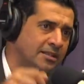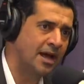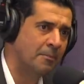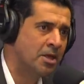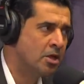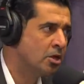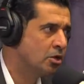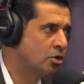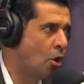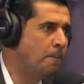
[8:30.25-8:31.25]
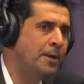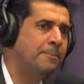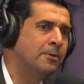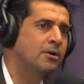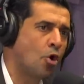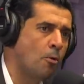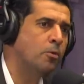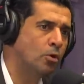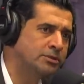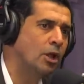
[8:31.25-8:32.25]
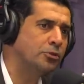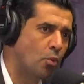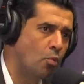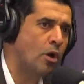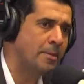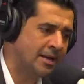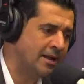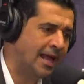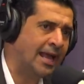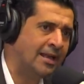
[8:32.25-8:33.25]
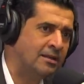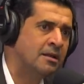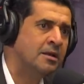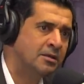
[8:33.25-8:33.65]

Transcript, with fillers: Their bare hands. Go tell the women in